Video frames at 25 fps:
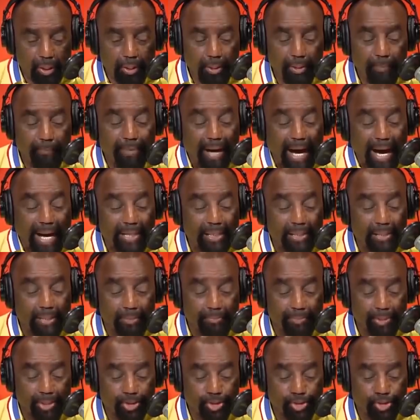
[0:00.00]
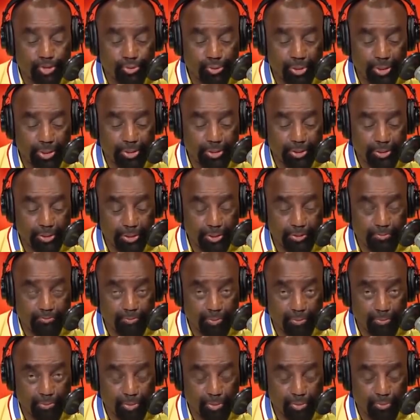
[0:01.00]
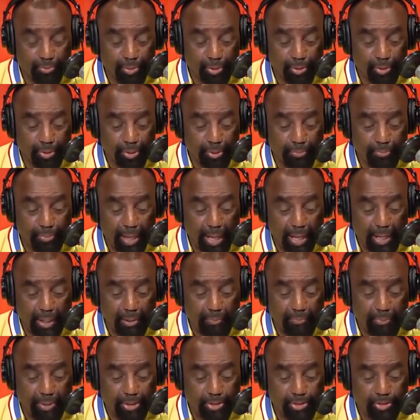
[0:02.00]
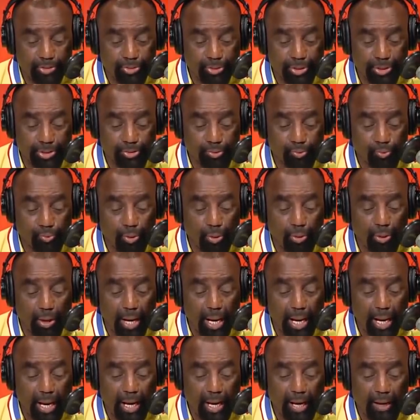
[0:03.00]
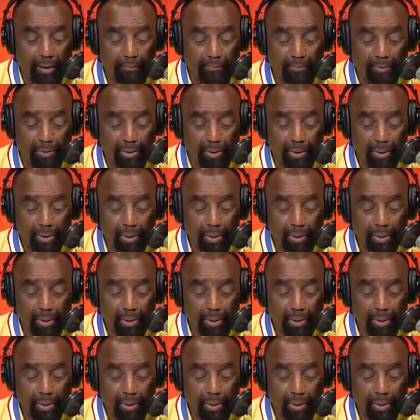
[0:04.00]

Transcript: The Biden administration, this is from Bloomberg, the Biden administration won't have